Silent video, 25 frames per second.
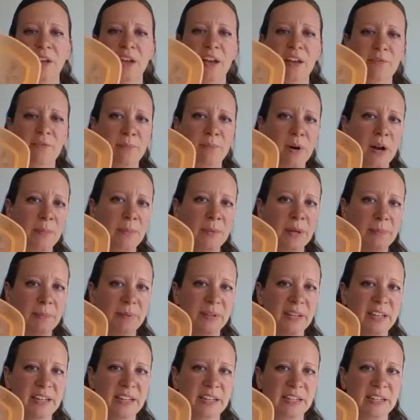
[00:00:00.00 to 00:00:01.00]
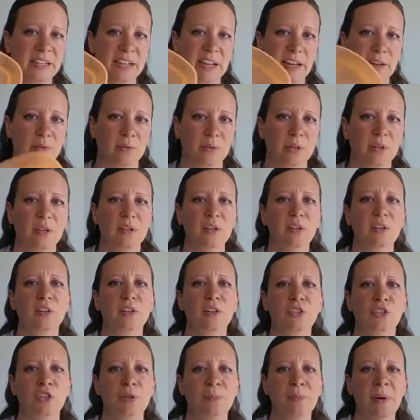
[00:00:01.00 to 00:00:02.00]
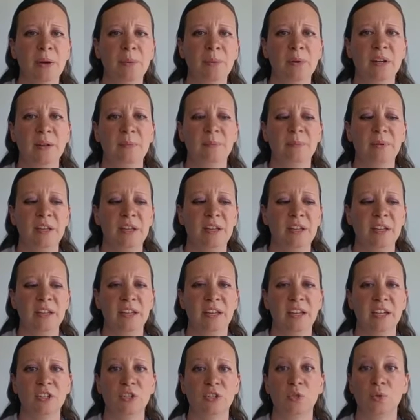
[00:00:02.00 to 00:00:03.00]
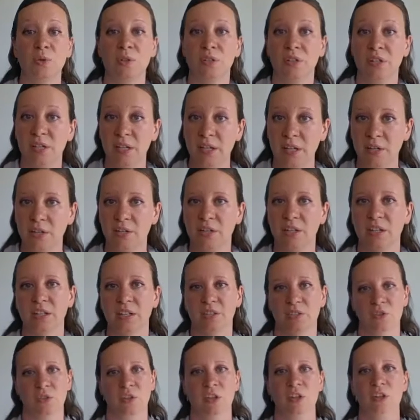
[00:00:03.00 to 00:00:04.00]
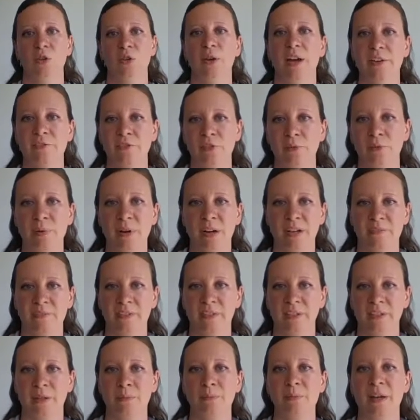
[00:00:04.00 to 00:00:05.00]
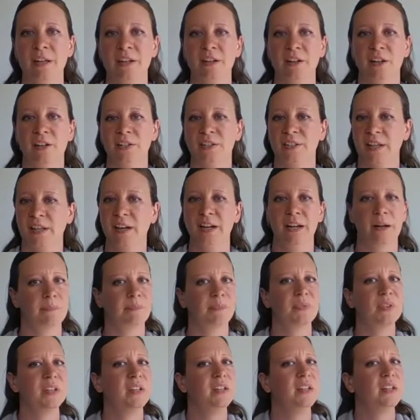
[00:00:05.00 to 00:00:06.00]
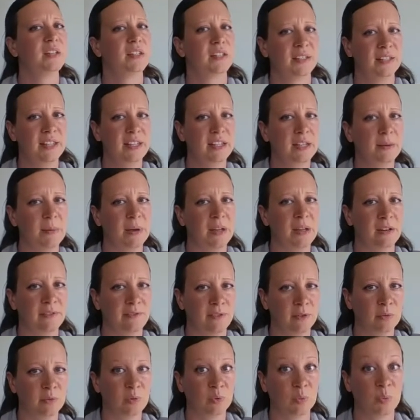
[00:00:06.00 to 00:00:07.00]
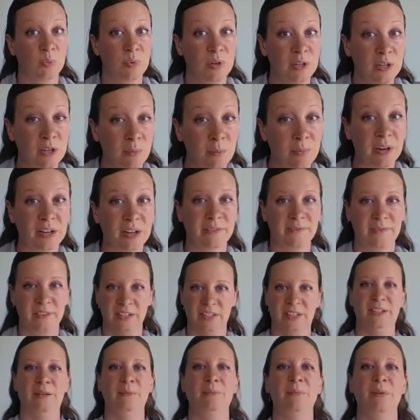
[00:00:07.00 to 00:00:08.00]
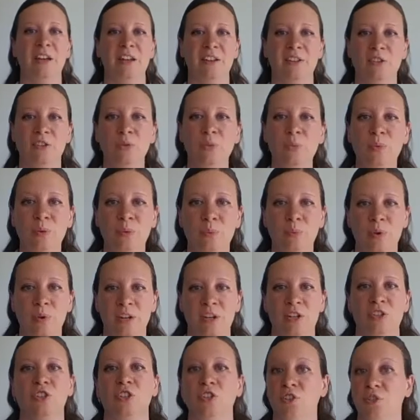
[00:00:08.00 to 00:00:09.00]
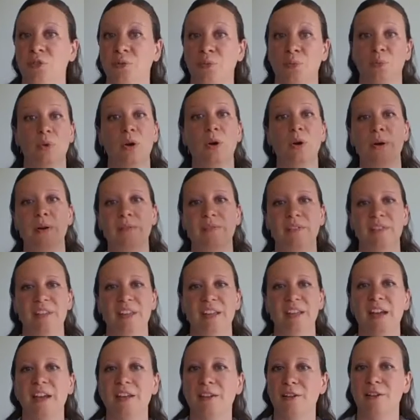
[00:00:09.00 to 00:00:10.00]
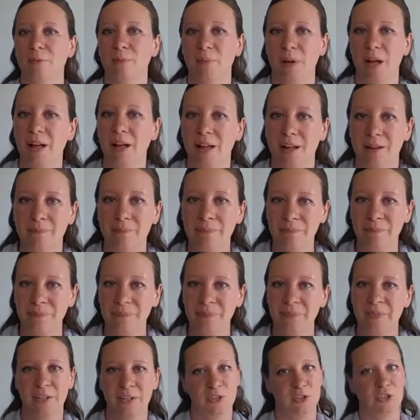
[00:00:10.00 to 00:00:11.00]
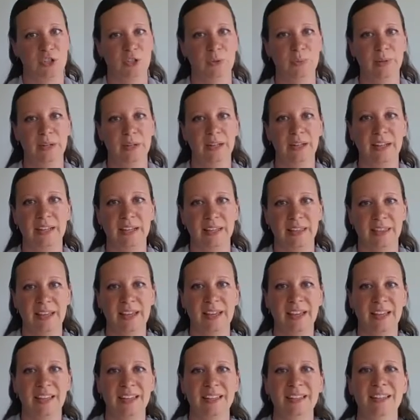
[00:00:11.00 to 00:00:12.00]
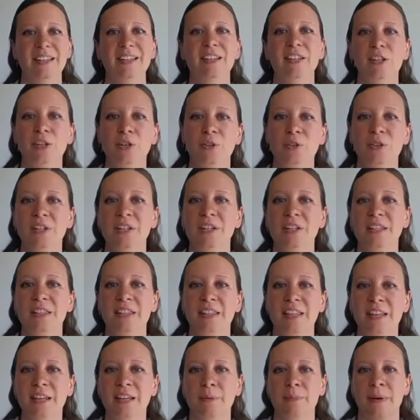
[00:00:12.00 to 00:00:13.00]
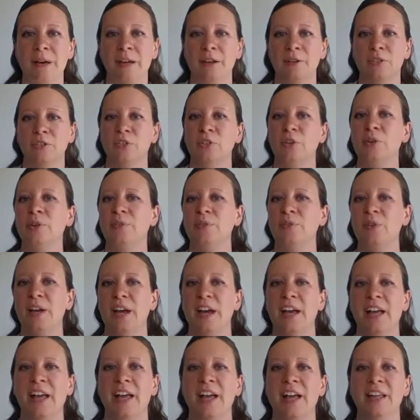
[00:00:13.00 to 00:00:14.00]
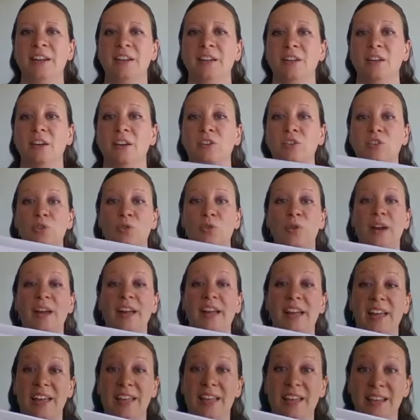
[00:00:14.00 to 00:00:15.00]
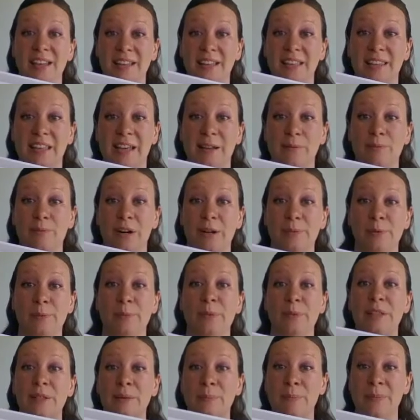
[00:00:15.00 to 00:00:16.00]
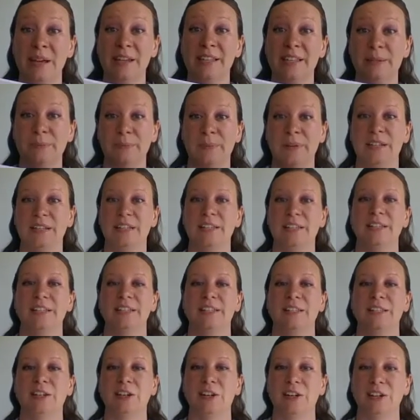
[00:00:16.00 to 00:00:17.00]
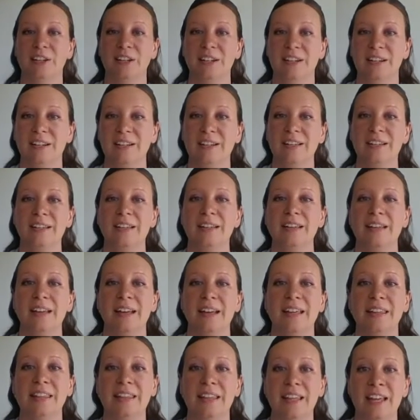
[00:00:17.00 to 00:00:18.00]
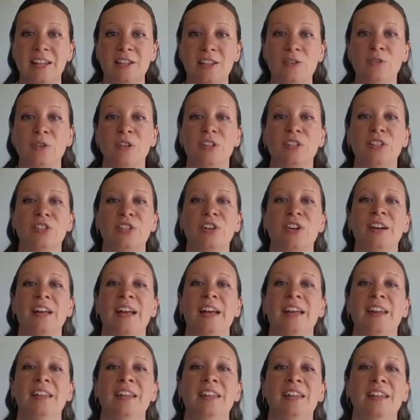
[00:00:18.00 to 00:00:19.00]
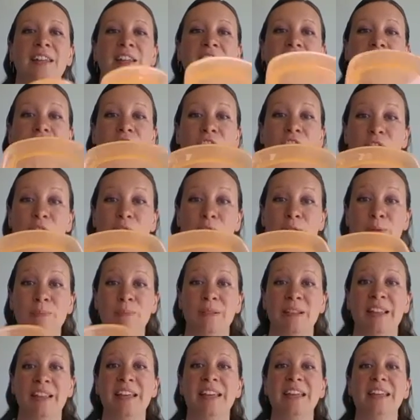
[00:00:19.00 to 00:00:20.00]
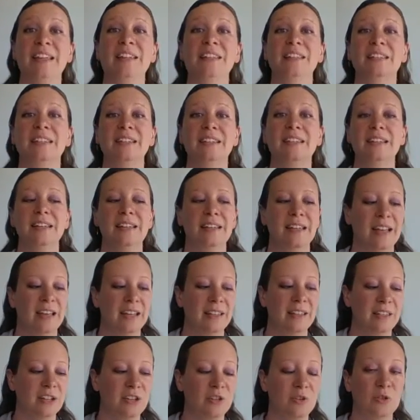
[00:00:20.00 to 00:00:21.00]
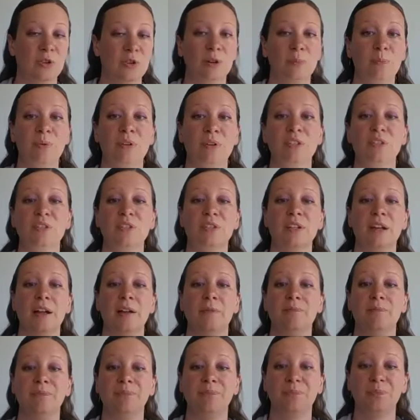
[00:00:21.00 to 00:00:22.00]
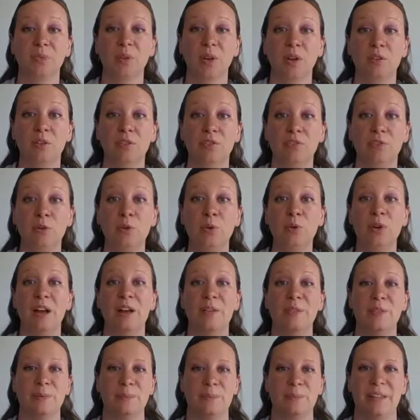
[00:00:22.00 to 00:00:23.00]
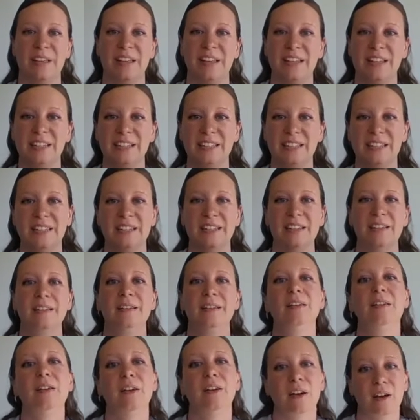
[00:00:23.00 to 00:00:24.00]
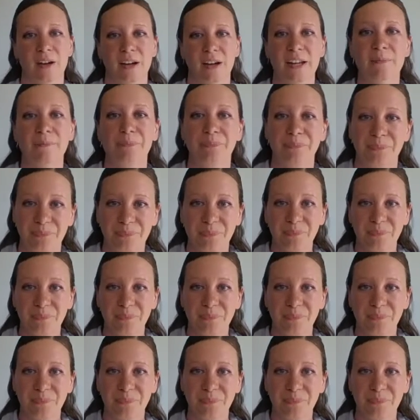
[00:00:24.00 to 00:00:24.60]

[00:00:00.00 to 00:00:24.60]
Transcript: I brought my plate down. So you might want to be strategic so that you have your breakfast in bed all set up. Because think about it, if it was real breakfast in bed, you wouldn't want to just throw everything at your mom. She wouldn't like that. You need to think about it. So if you had a tray, that'd probably be the best place to start. And then you could start adding in your plate. And then you could put some food on the plate, all right?